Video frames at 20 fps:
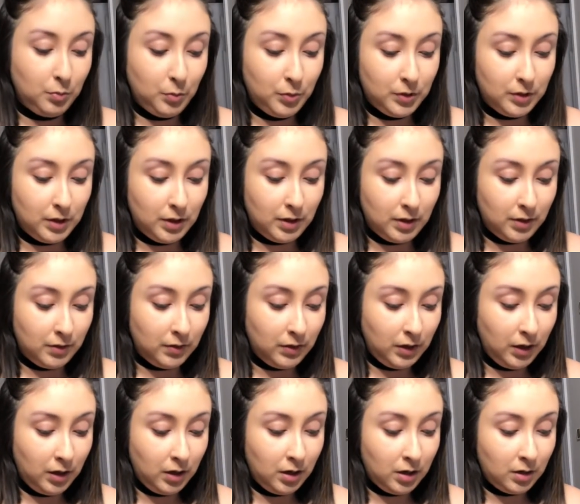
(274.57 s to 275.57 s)
Put that on
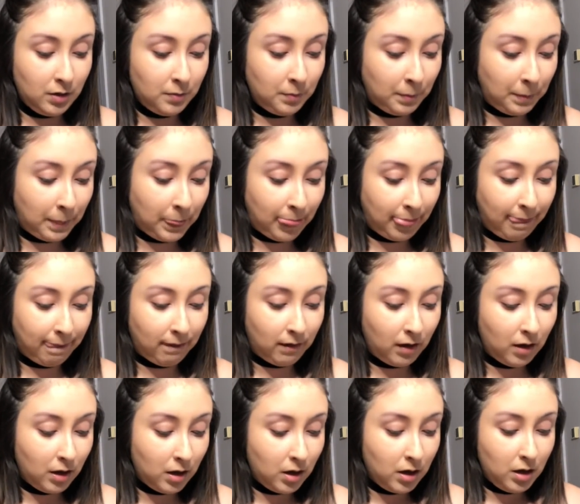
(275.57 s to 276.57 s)
there.
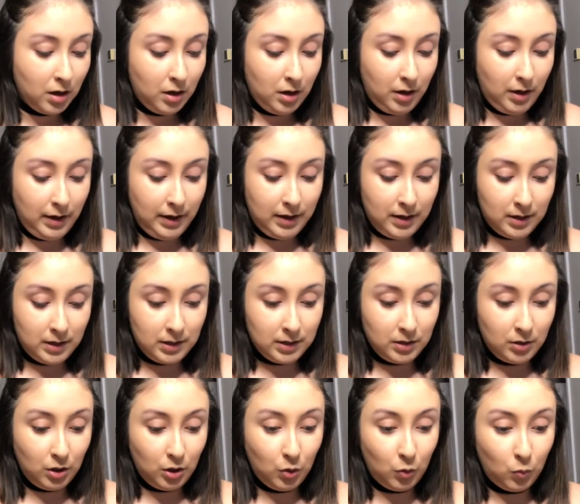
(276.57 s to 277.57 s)

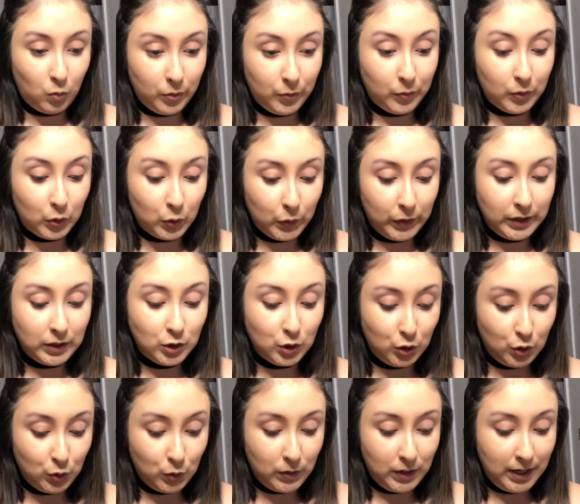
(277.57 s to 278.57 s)
And what we're going to
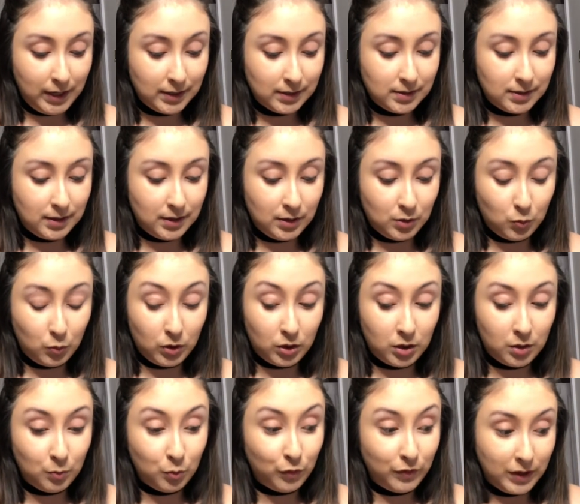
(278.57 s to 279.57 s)
do next is we're
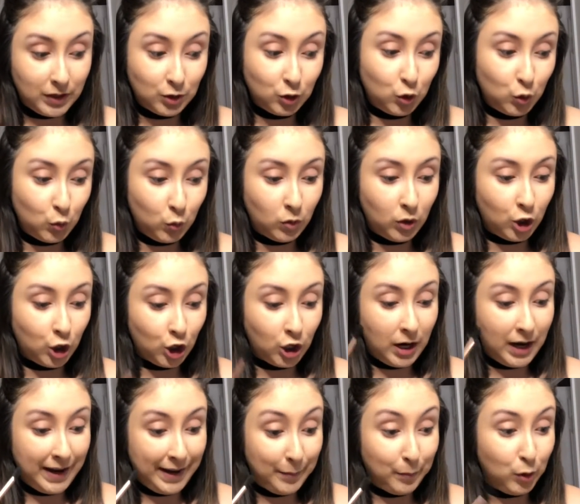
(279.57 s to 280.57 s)
gonna move on to our
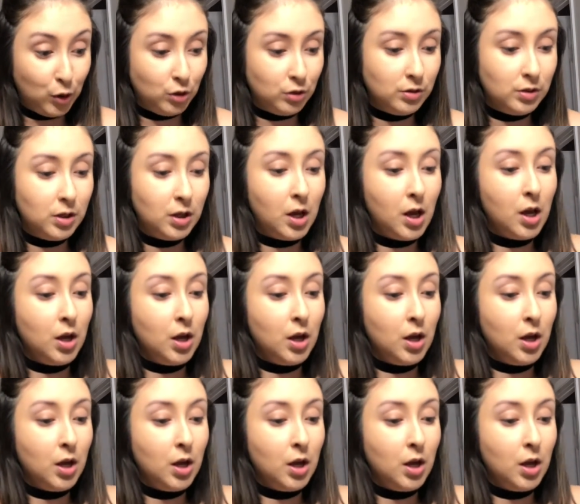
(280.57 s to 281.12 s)
eyeballs.